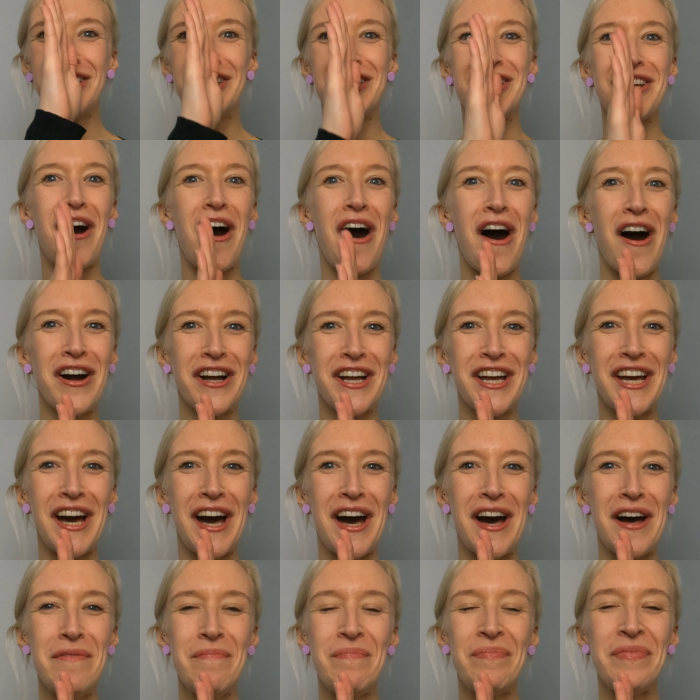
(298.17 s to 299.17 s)

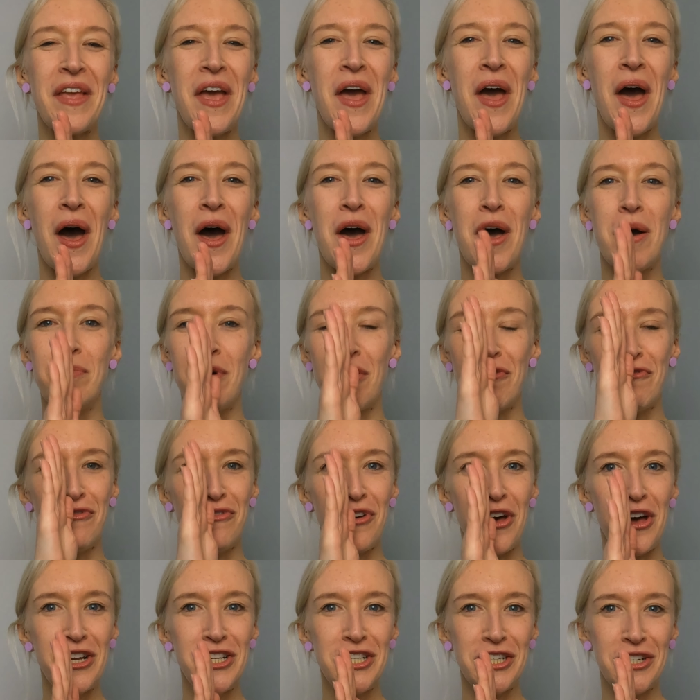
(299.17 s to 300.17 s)
darker
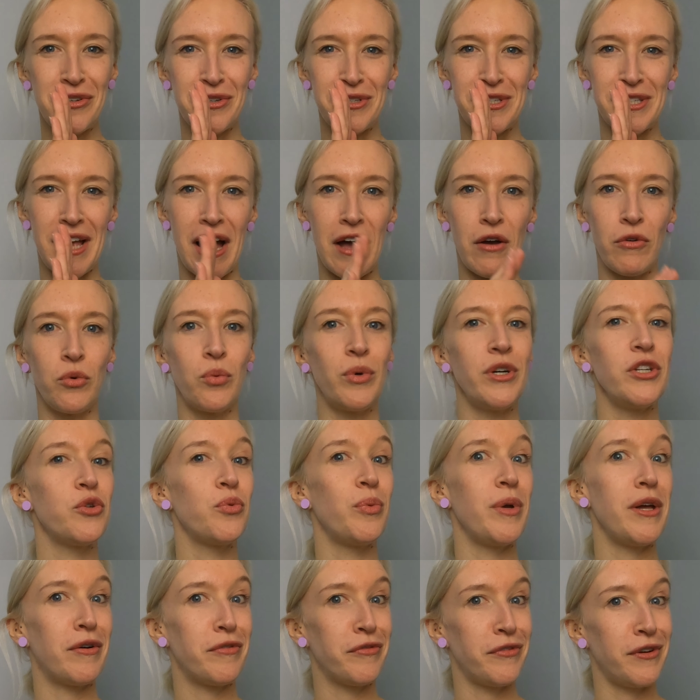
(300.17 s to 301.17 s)
vertical sound,
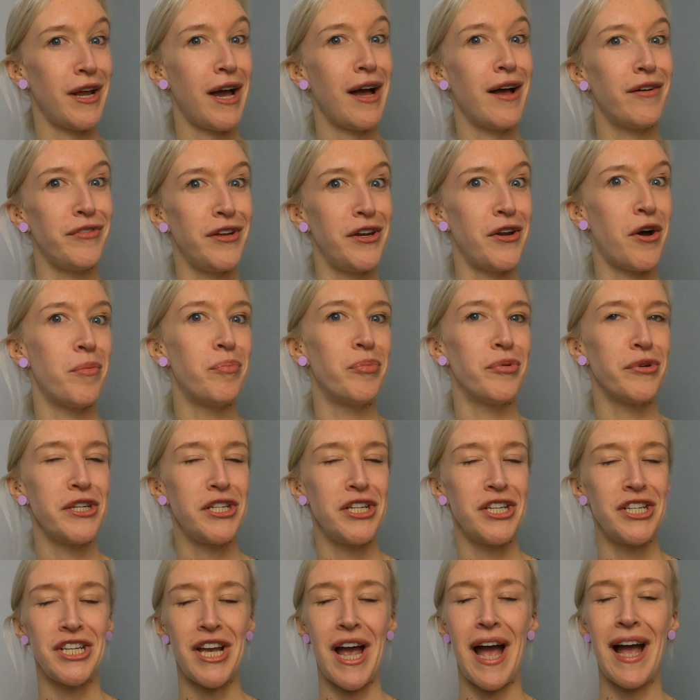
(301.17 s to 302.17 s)
which we often have in our
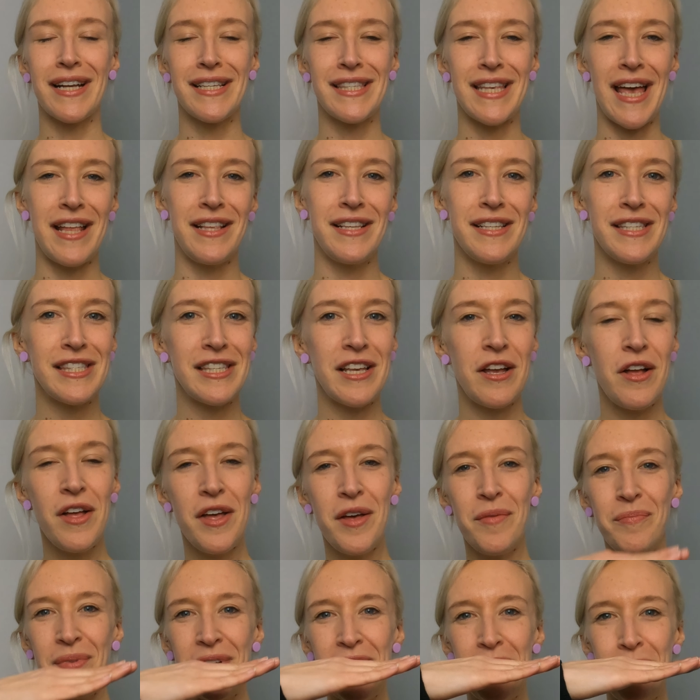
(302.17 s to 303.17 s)
British accents,
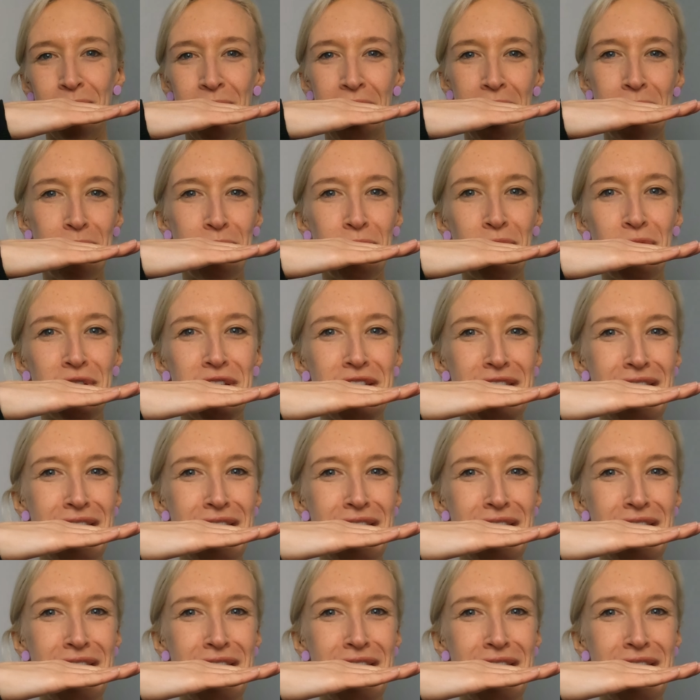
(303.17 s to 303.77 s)
but a bit more